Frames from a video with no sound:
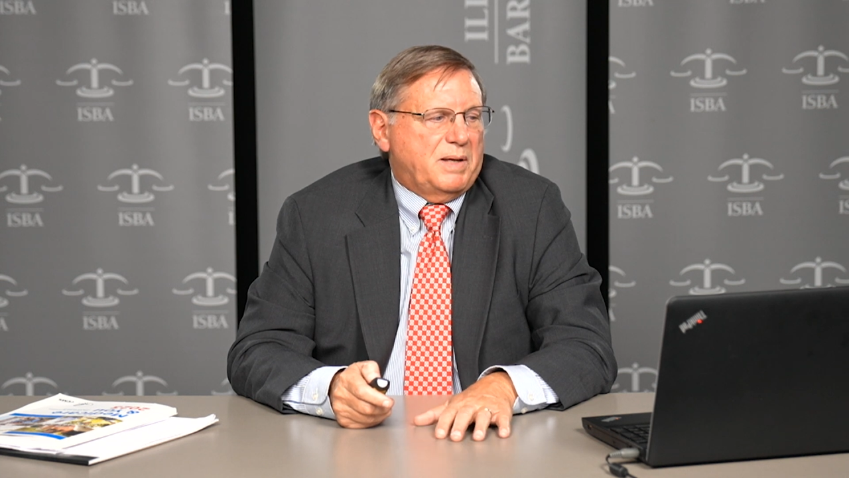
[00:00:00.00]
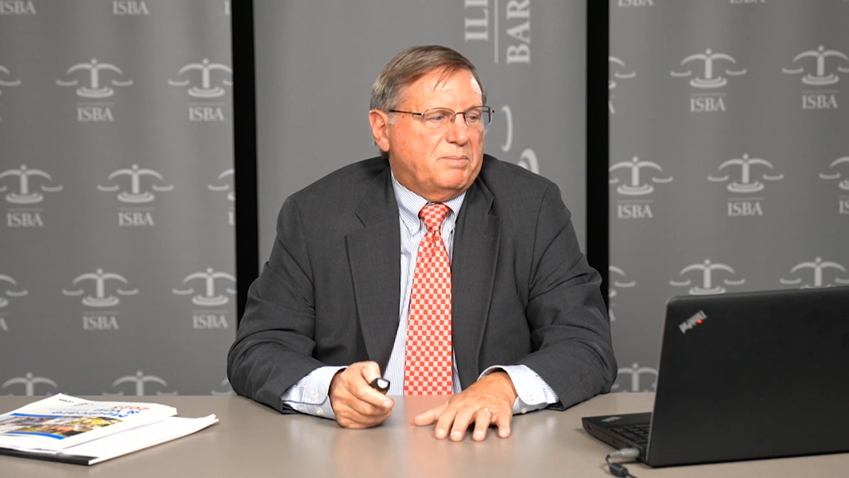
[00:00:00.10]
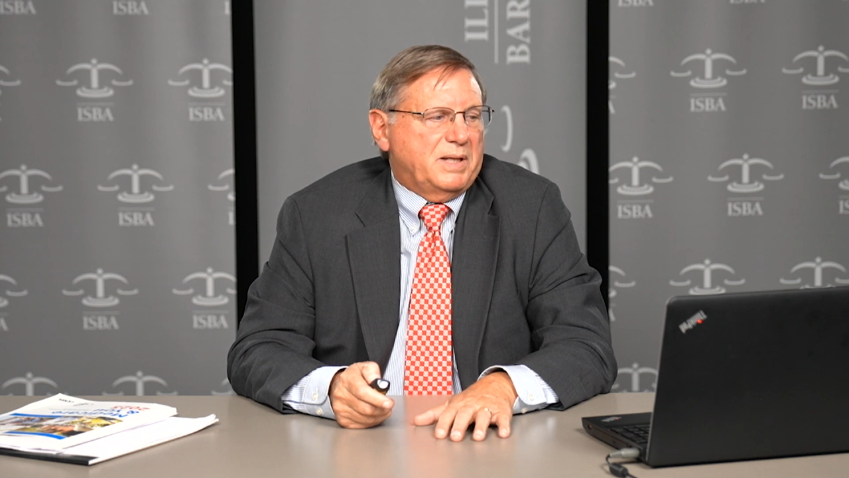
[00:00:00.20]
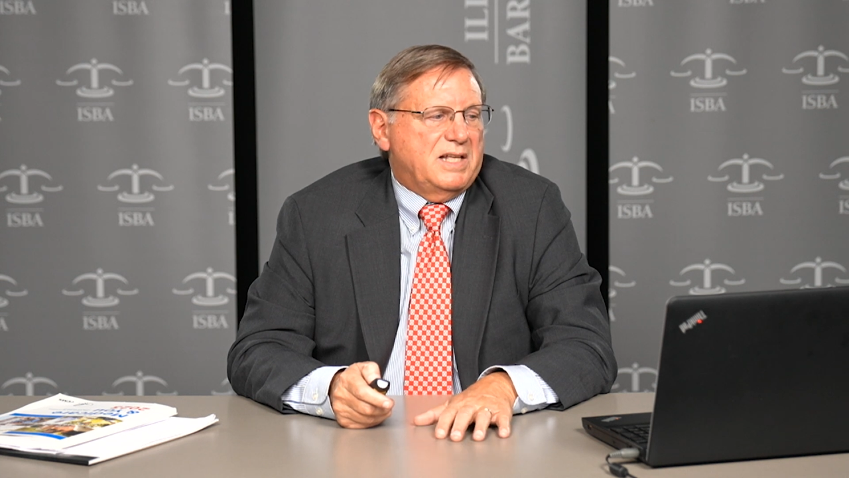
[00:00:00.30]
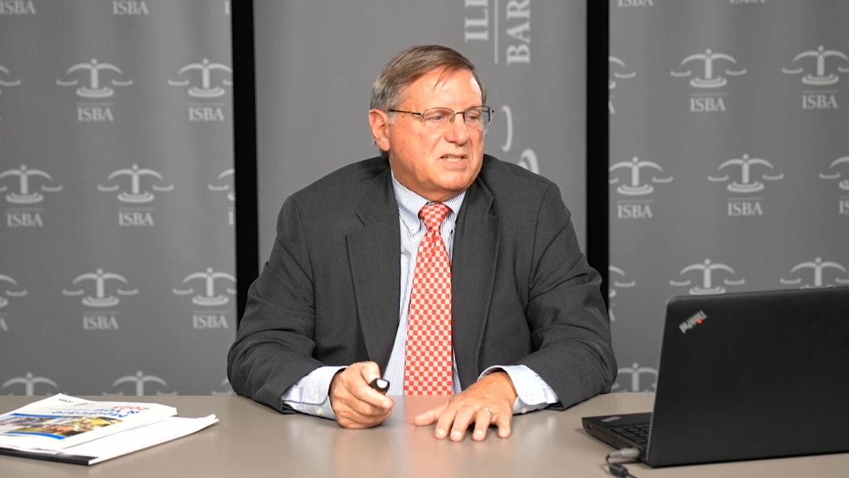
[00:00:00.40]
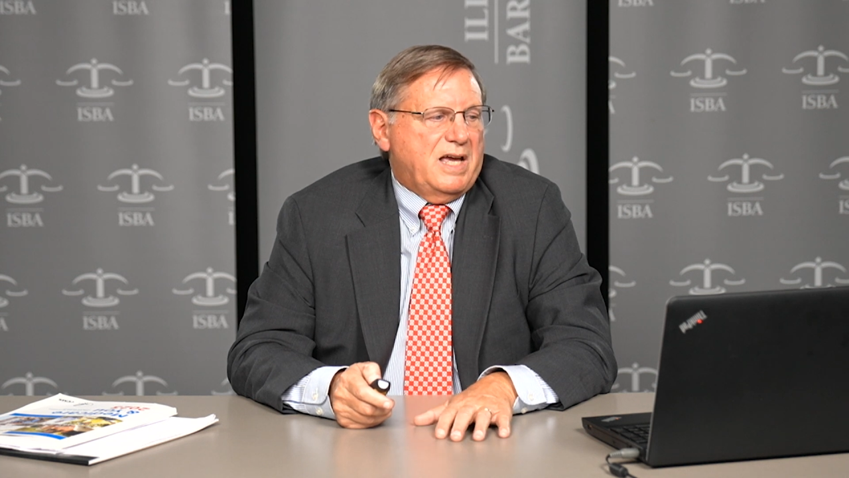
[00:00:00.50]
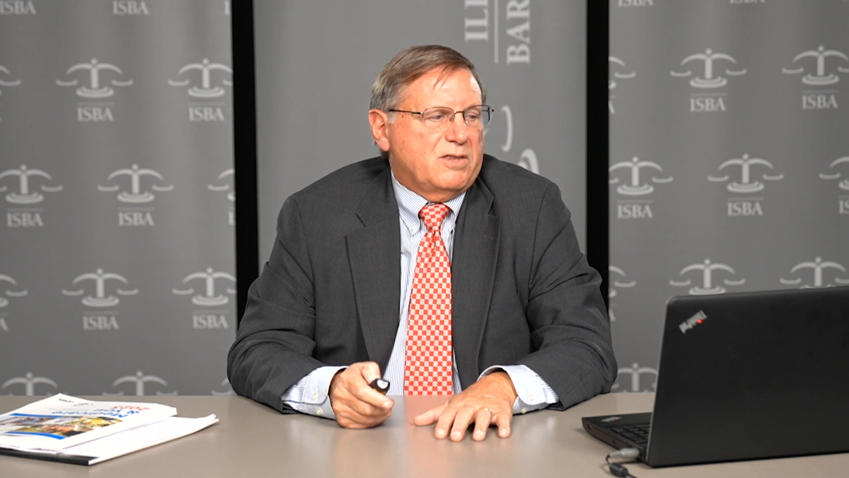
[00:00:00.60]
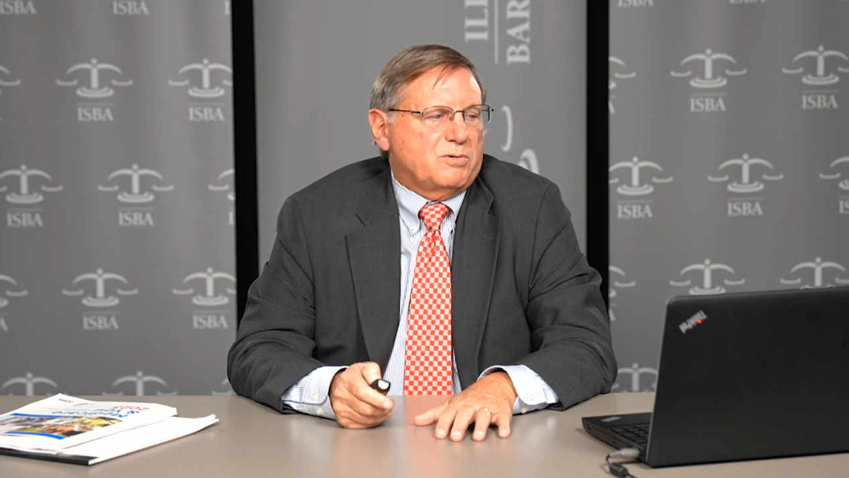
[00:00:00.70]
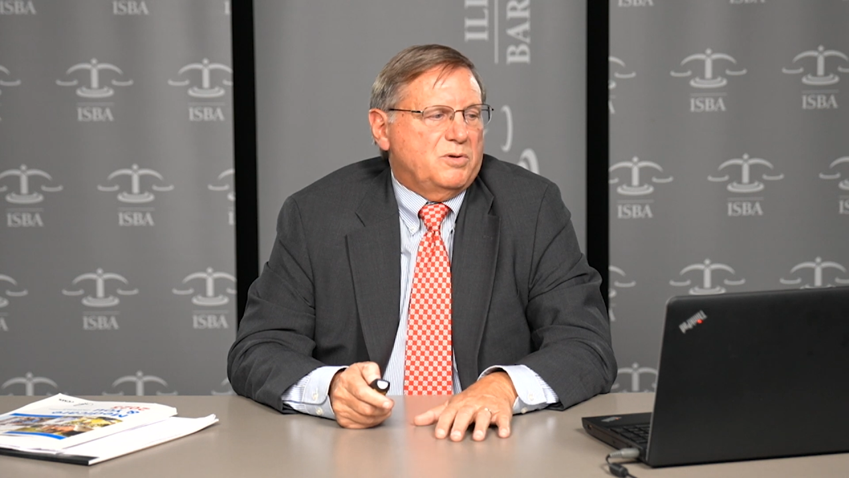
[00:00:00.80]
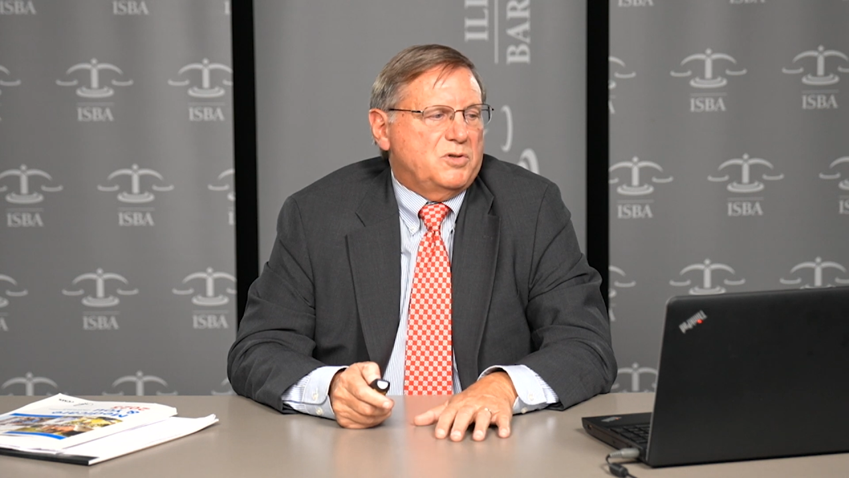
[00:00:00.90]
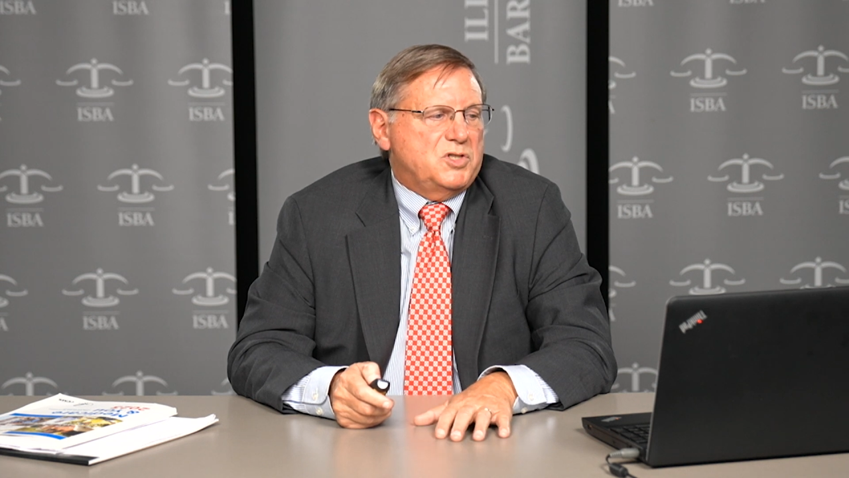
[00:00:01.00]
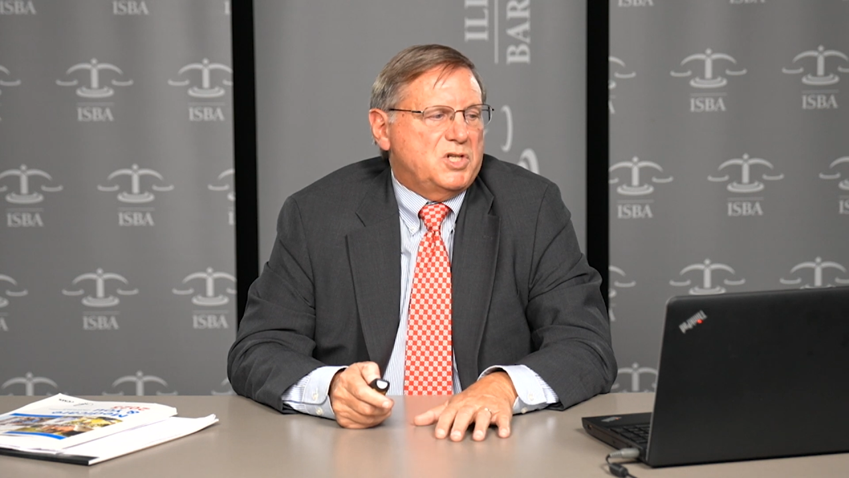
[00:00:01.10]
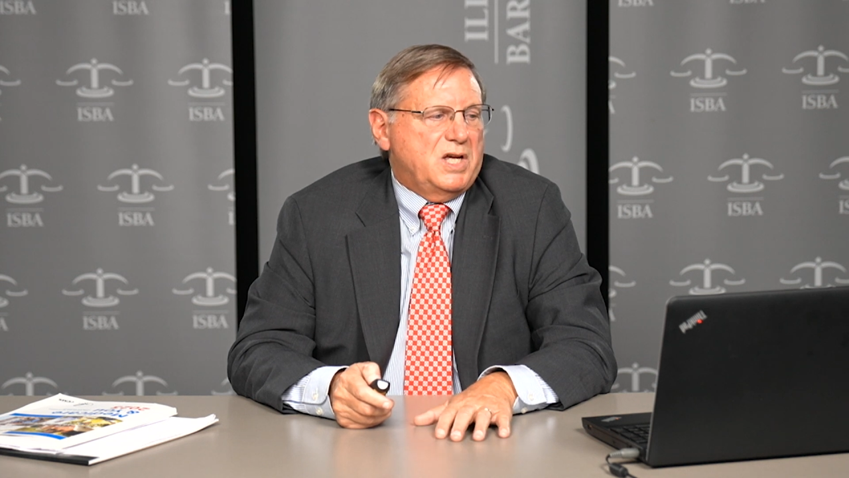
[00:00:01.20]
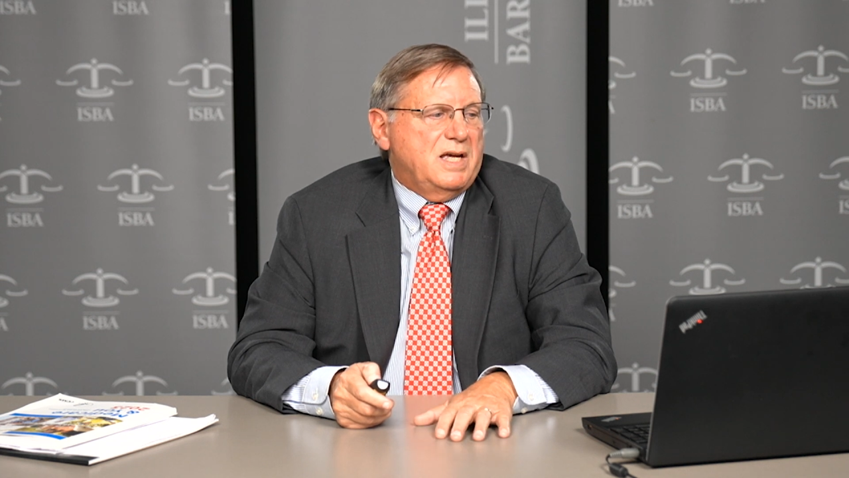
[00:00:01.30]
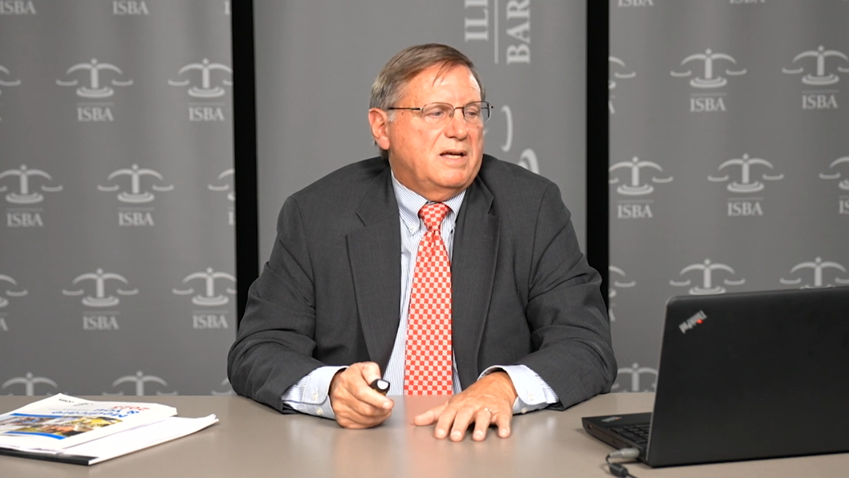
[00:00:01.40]
plans A through
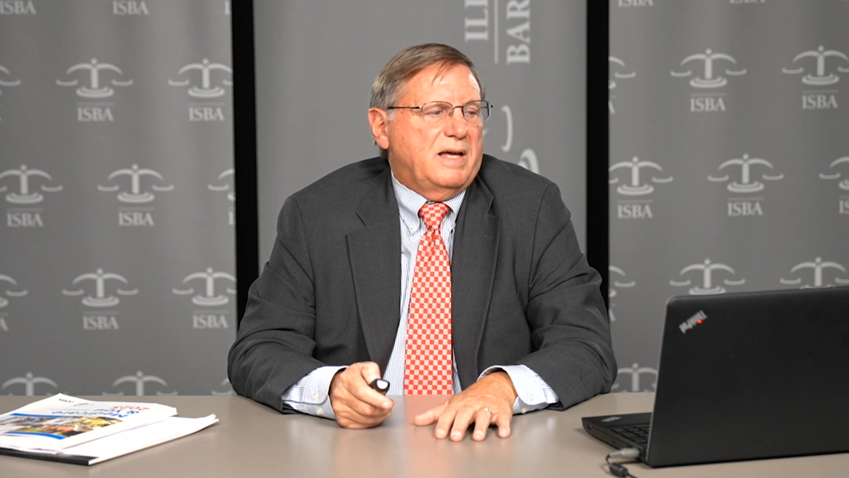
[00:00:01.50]
G